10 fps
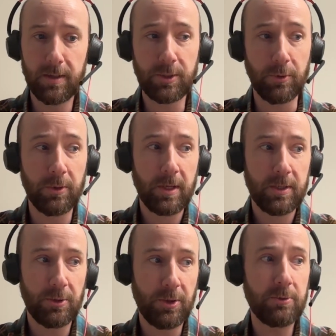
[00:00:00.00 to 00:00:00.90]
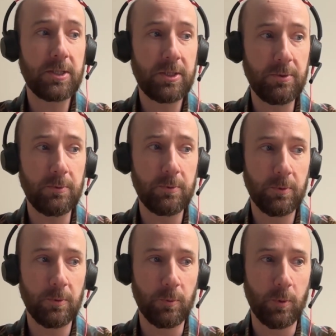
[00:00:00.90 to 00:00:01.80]
So those two
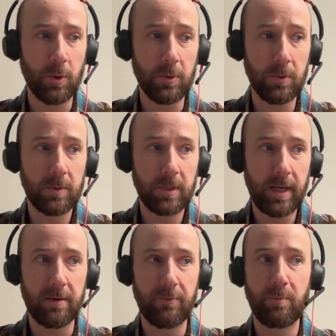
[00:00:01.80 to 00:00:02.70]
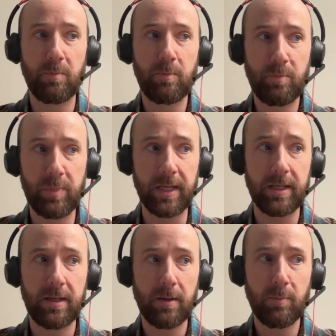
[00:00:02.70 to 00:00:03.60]
were kind of
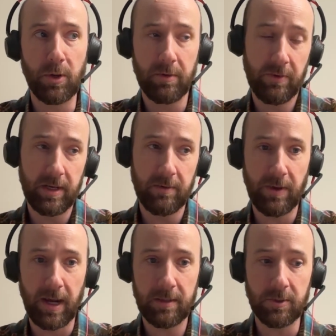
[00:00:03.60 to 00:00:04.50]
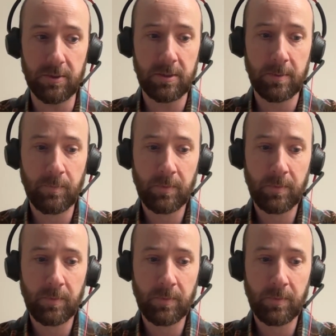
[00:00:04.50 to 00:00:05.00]
big motivating factors.